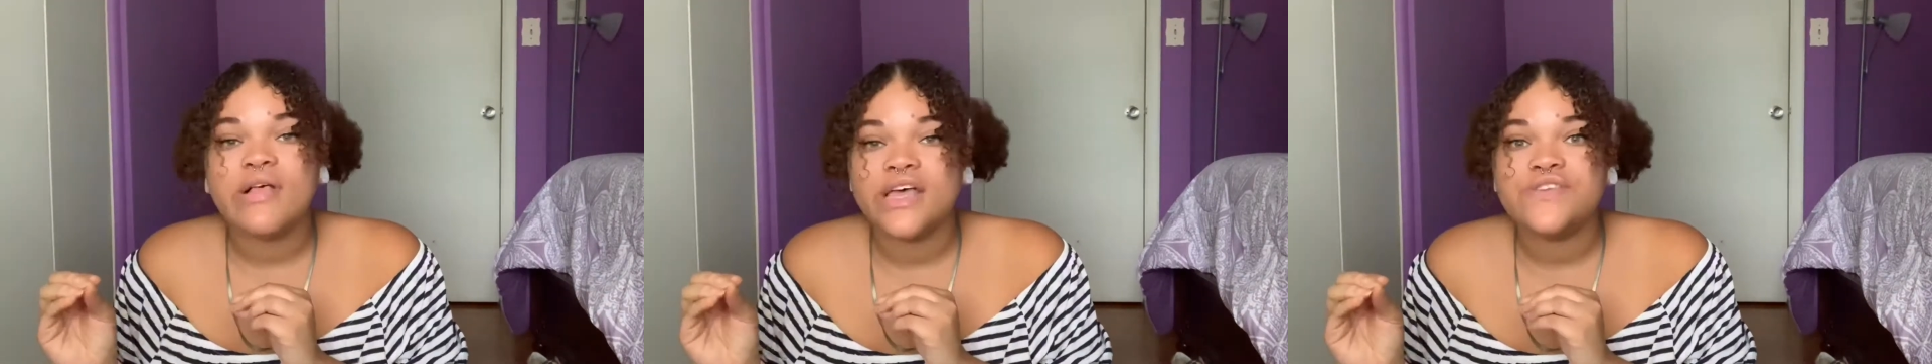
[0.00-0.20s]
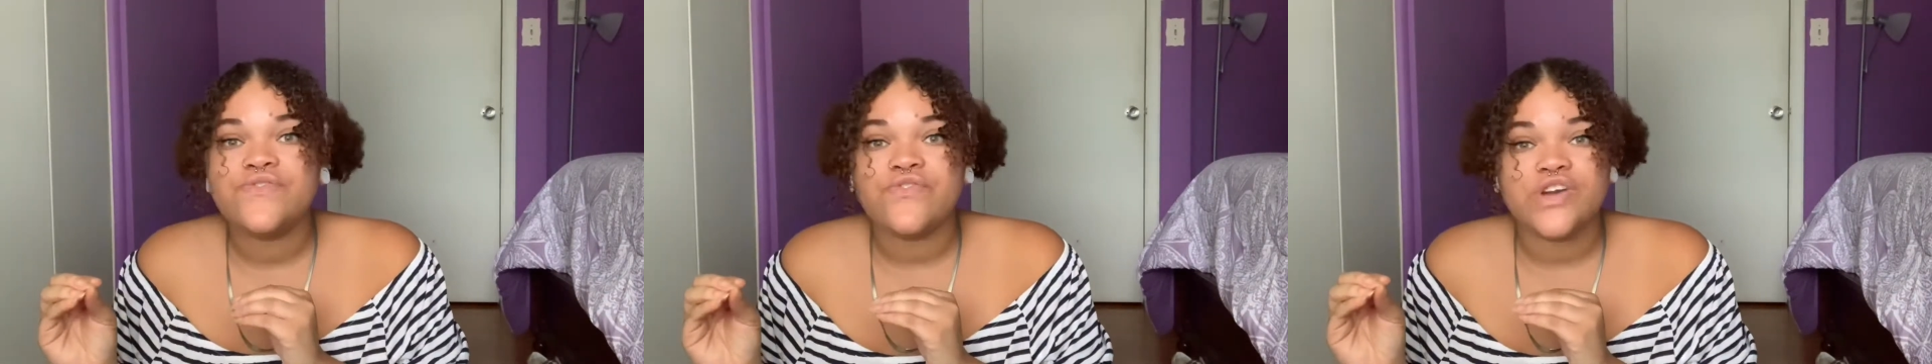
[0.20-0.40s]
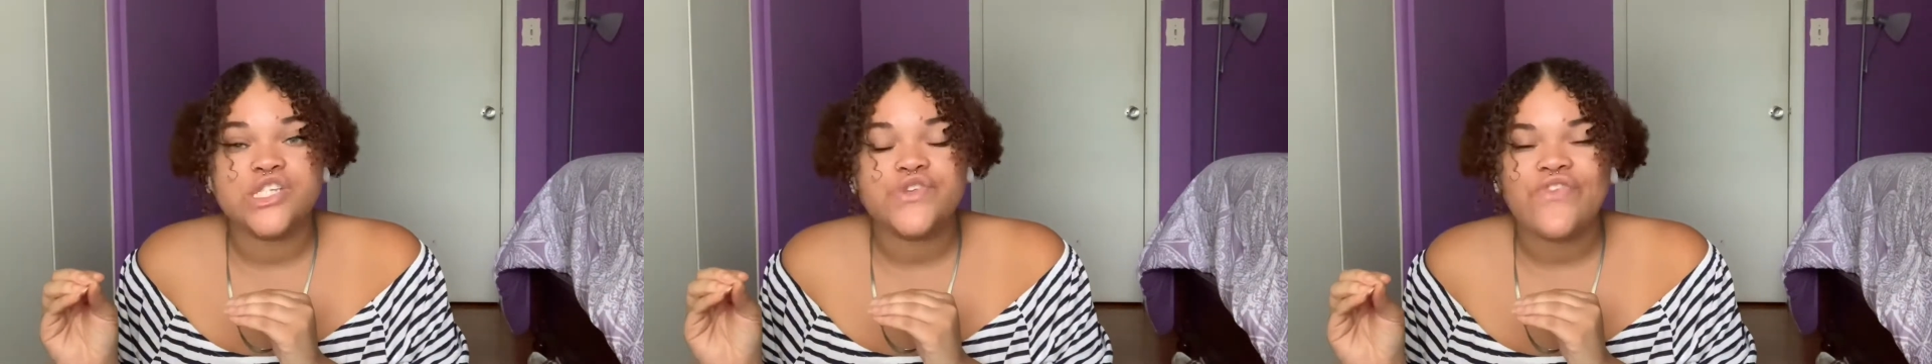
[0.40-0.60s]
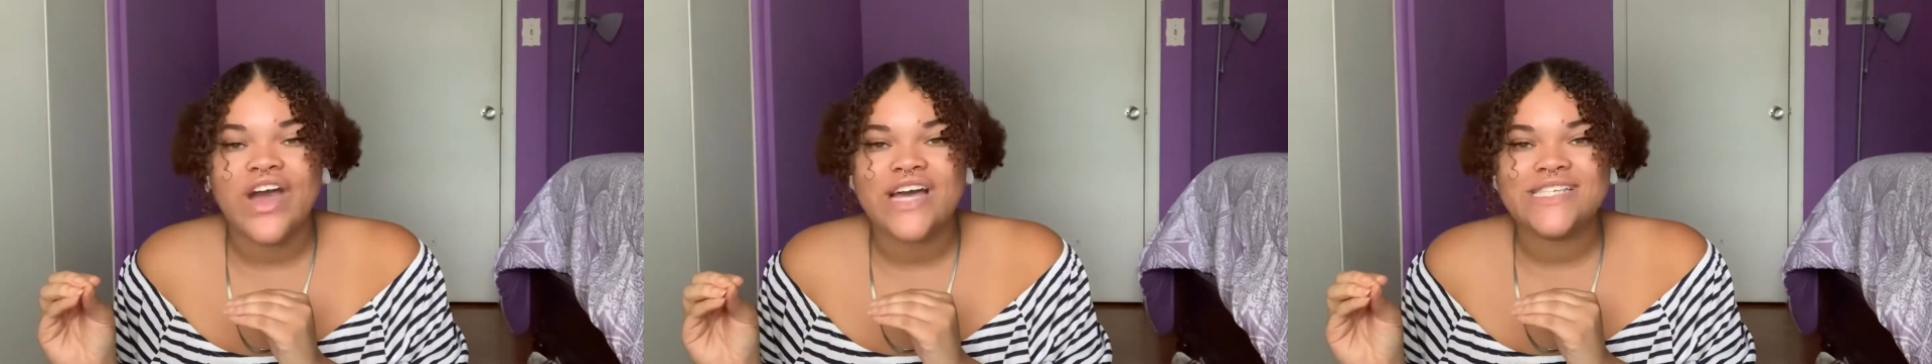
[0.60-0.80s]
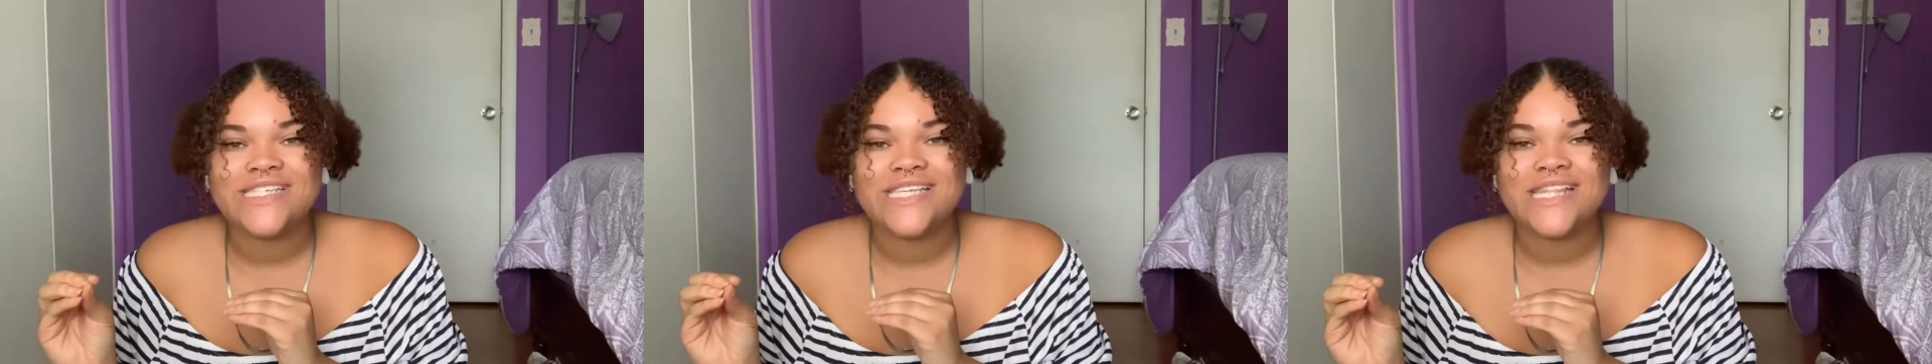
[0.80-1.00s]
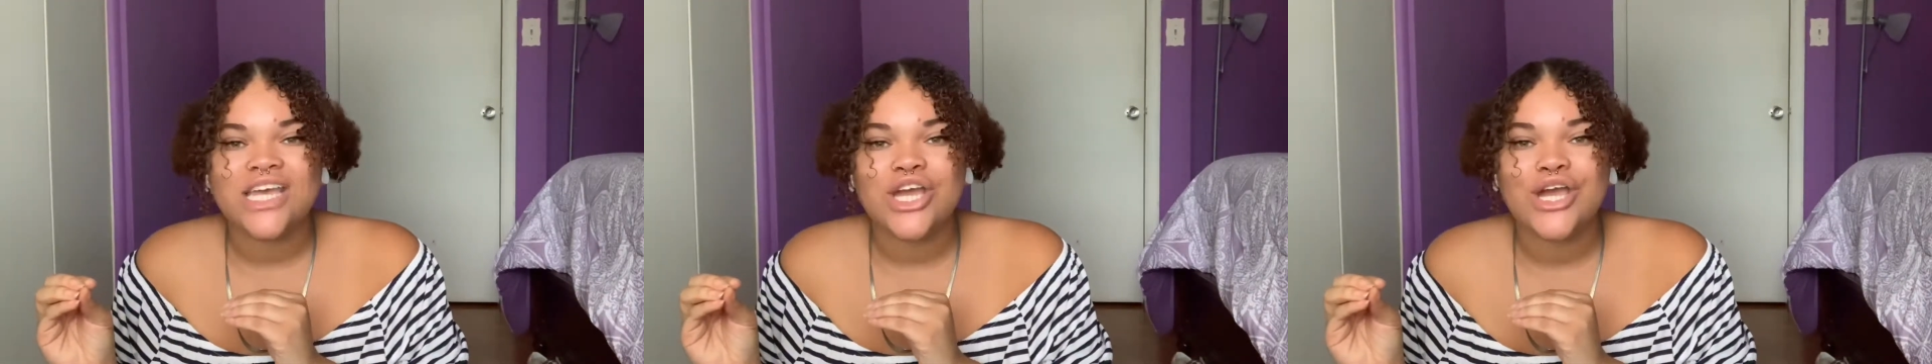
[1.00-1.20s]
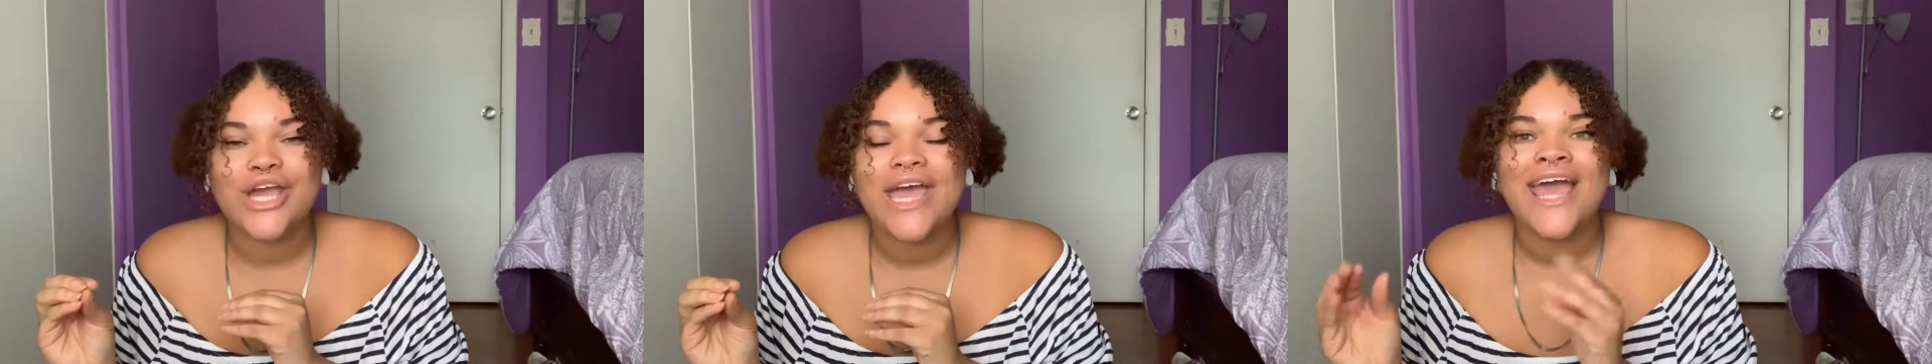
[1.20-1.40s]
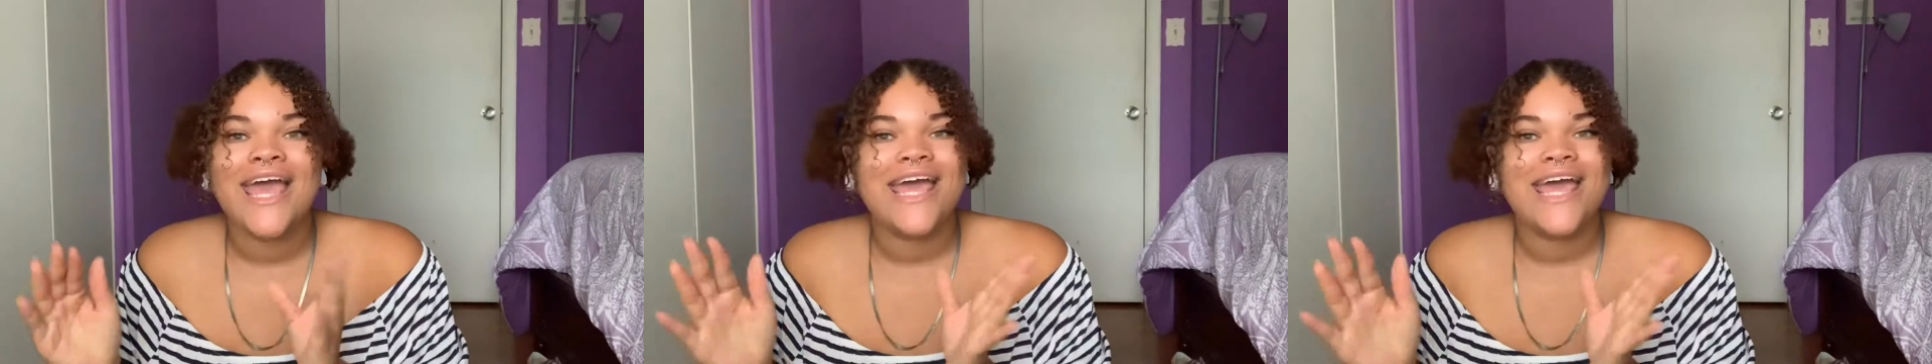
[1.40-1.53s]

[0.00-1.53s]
plus french fries in there.